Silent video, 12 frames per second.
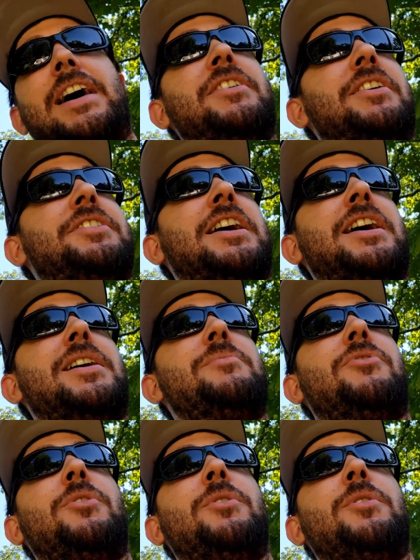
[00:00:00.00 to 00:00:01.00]
enough time
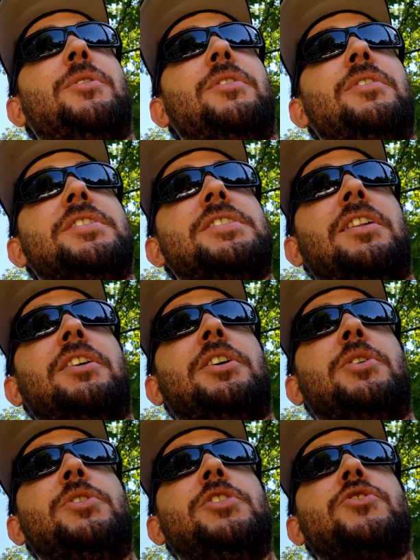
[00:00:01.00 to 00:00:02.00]
for the
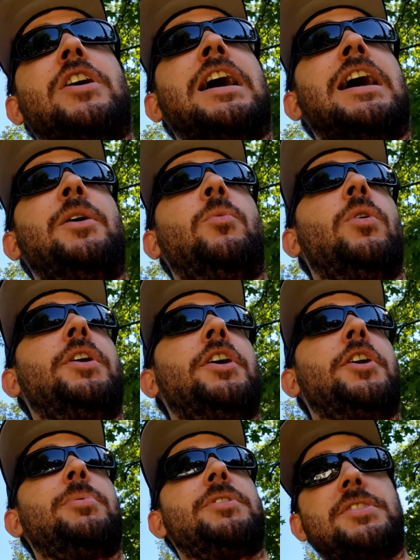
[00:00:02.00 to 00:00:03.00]
silicone to dry
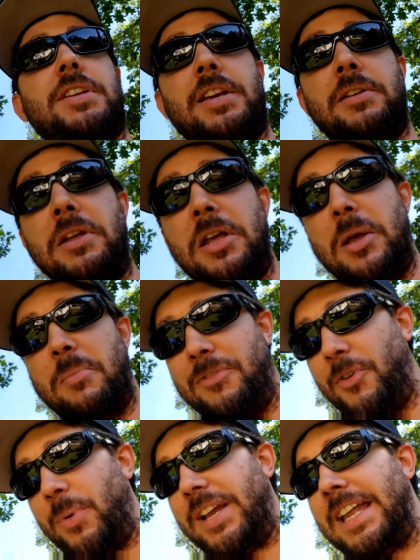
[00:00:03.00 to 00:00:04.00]
100%
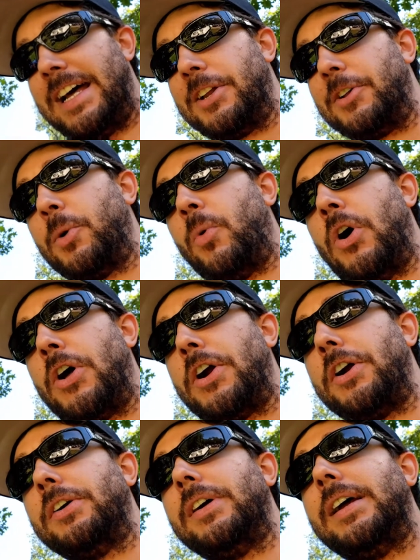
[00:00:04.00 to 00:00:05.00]
before we get out on the water,